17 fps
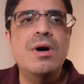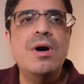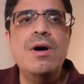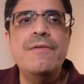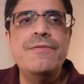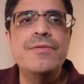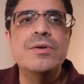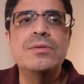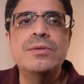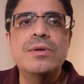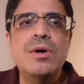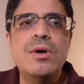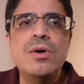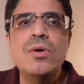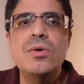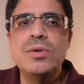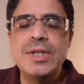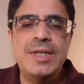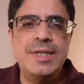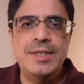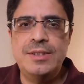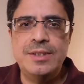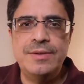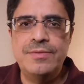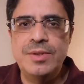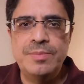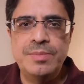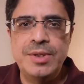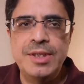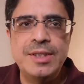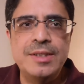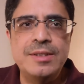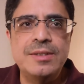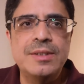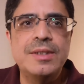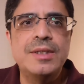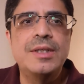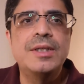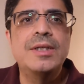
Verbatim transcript: awful holiness of the place.